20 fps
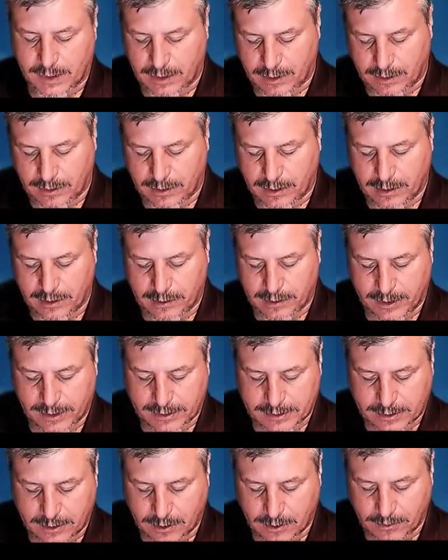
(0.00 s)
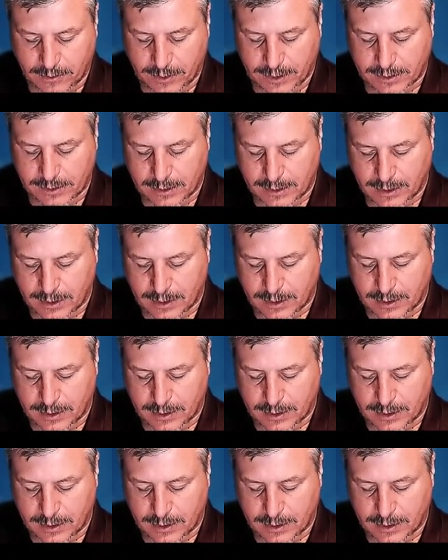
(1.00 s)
and then let's go with